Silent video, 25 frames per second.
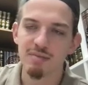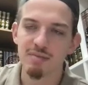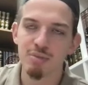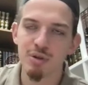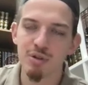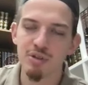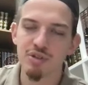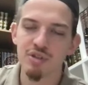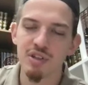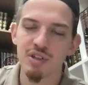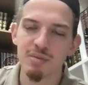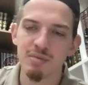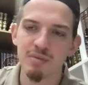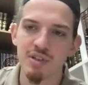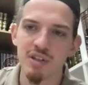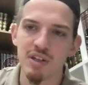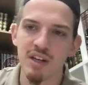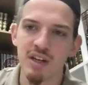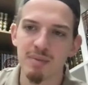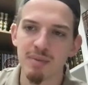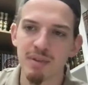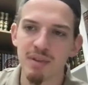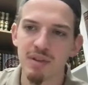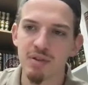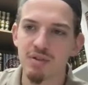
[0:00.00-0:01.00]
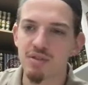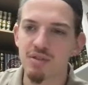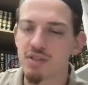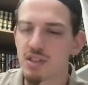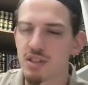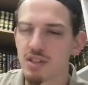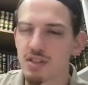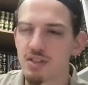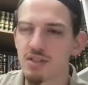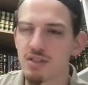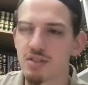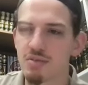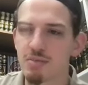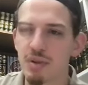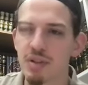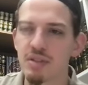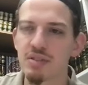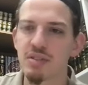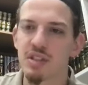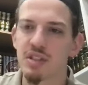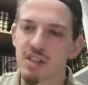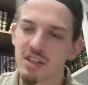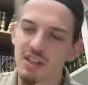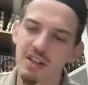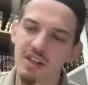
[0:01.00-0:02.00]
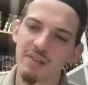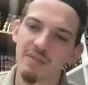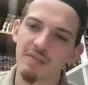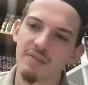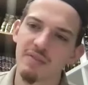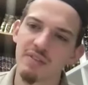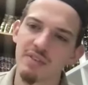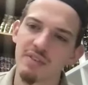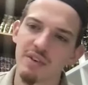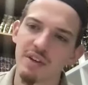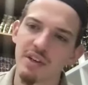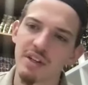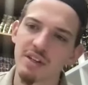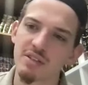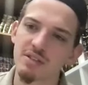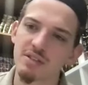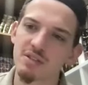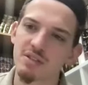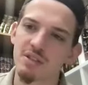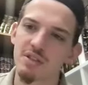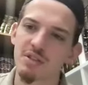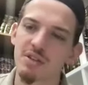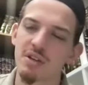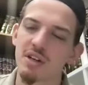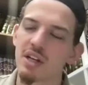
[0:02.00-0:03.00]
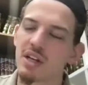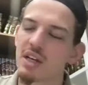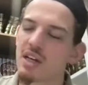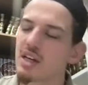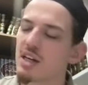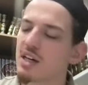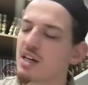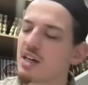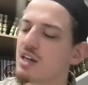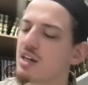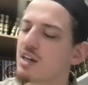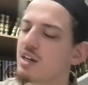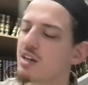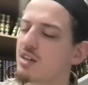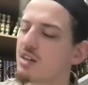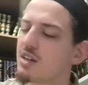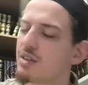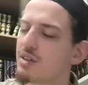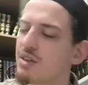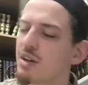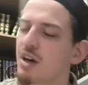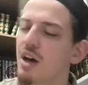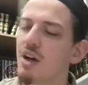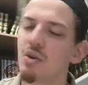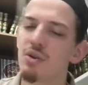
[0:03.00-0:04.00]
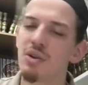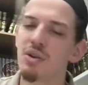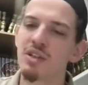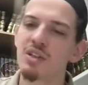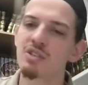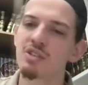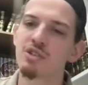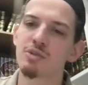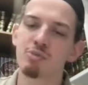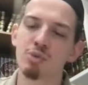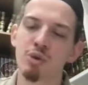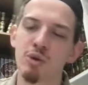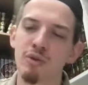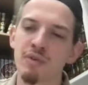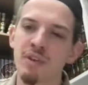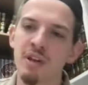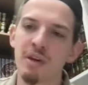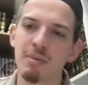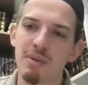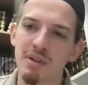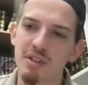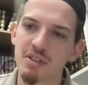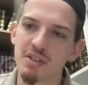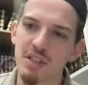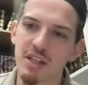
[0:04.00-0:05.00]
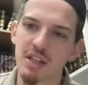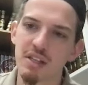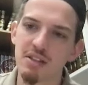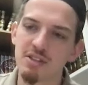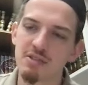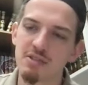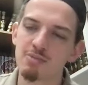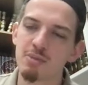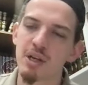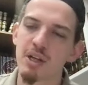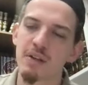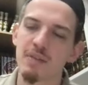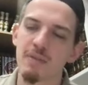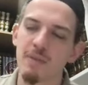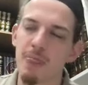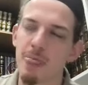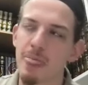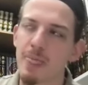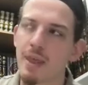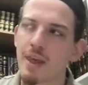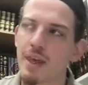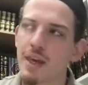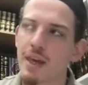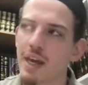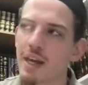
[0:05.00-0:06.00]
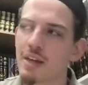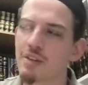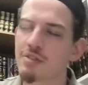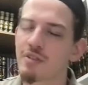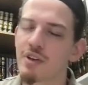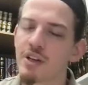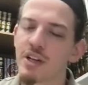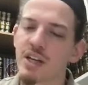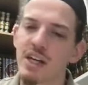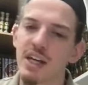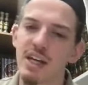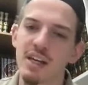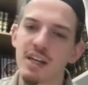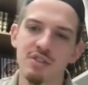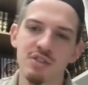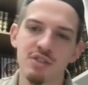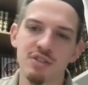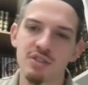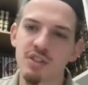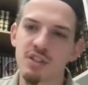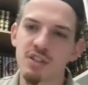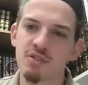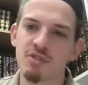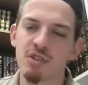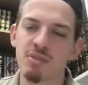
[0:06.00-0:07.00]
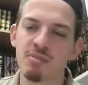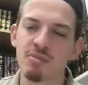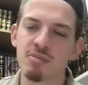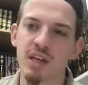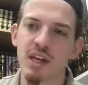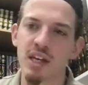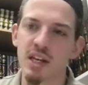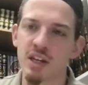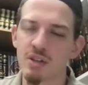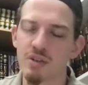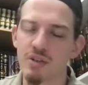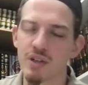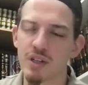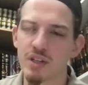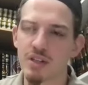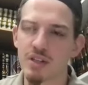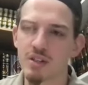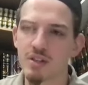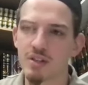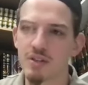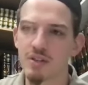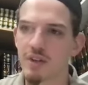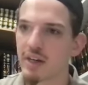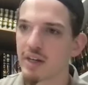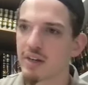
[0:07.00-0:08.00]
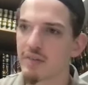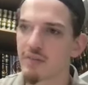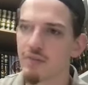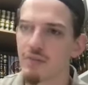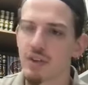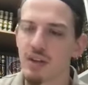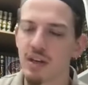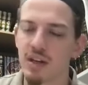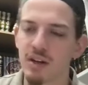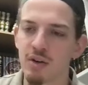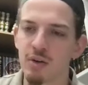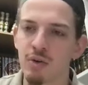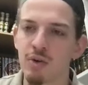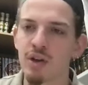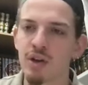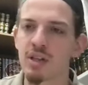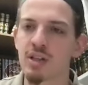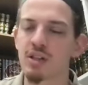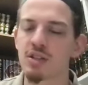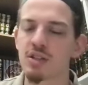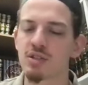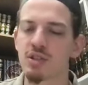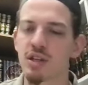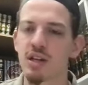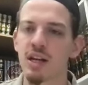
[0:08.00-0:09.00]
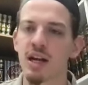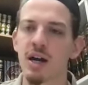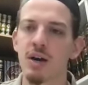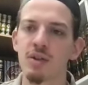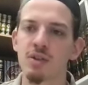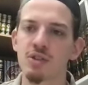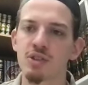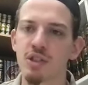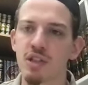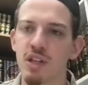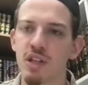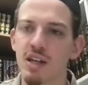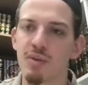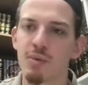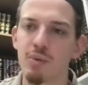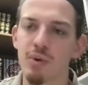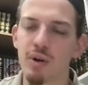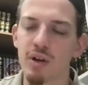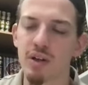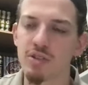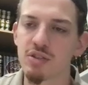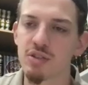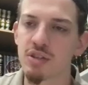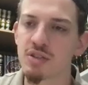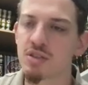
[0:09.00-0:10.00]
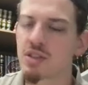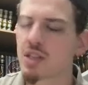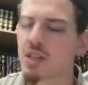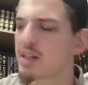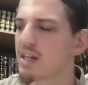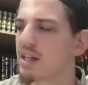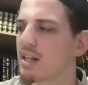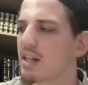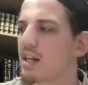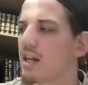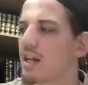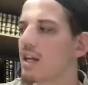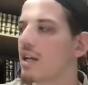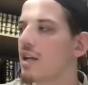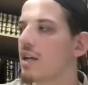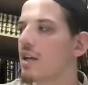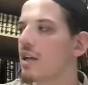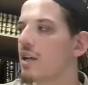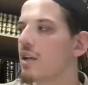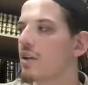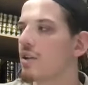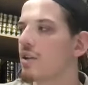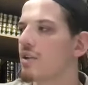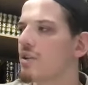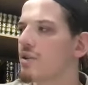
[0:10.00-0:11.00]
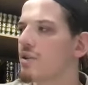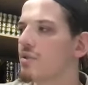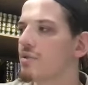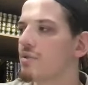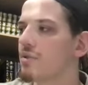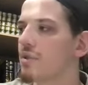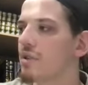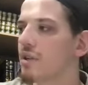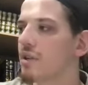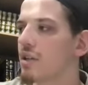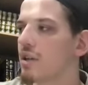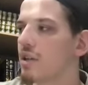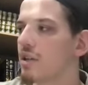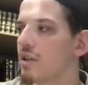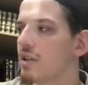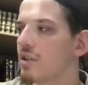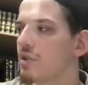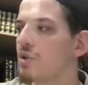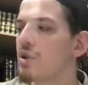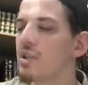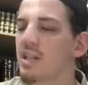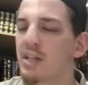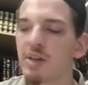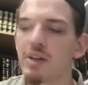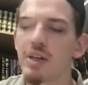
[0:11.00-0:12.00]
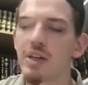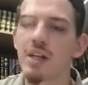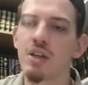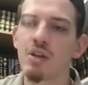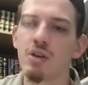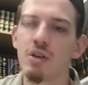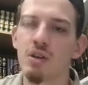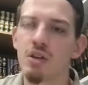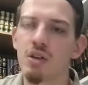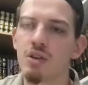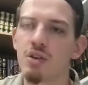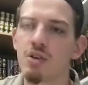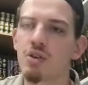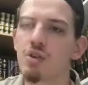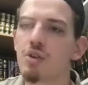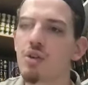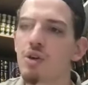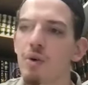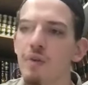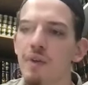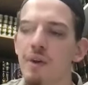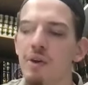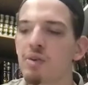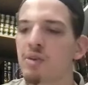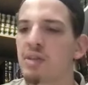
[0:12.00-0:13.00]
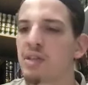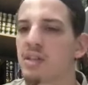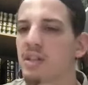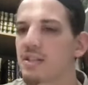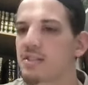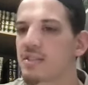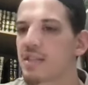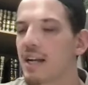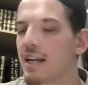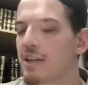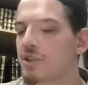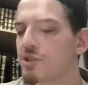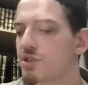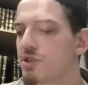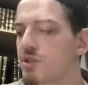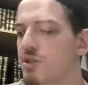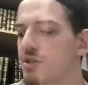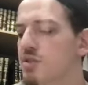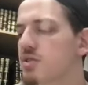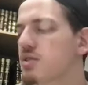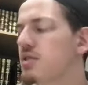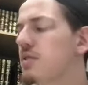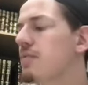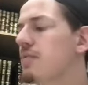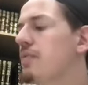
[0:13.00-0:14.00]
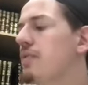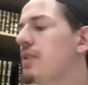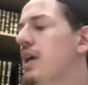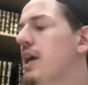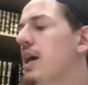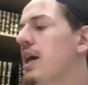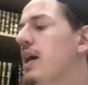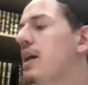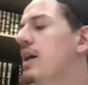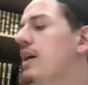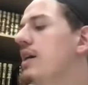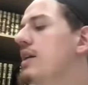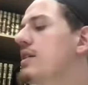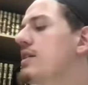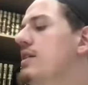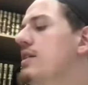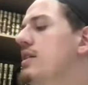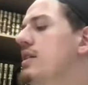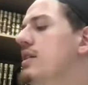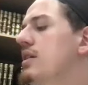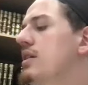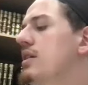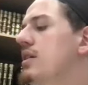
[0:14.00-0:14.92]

push them to commit those sins, basically, right? So, not only does your proof not make sense, but it's just extremely ignorant, right? According to and how the Sharia works. So he's saying that, you clearly, you know that you did these actions, and